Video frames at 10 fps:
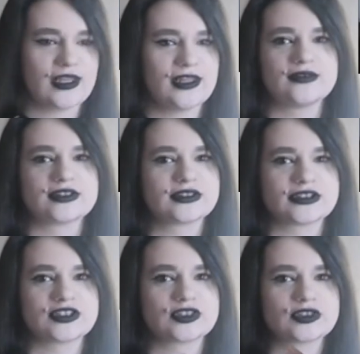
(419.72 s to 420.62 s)
it was
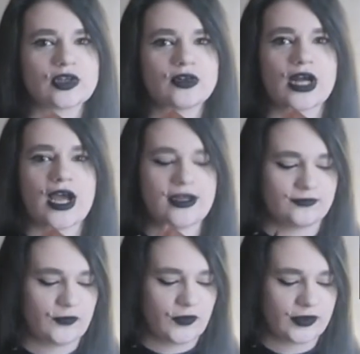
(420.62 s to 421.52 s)
just so
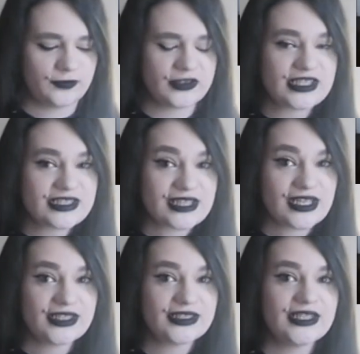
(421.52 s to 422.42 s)
hot and warm with these
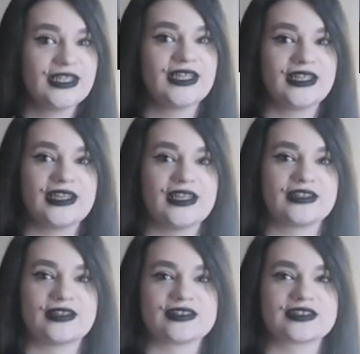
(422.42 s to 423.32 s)
on
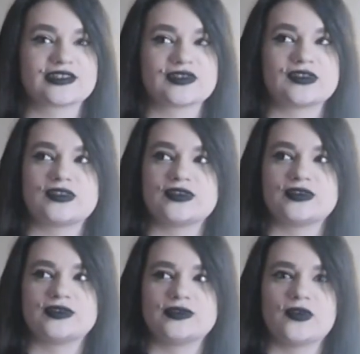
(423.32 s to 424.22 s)
and
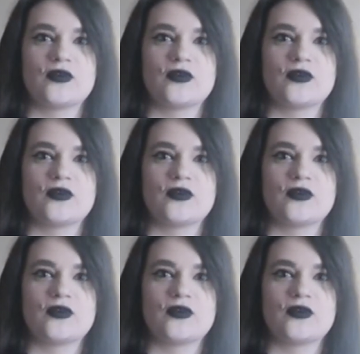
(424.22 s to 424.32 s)
also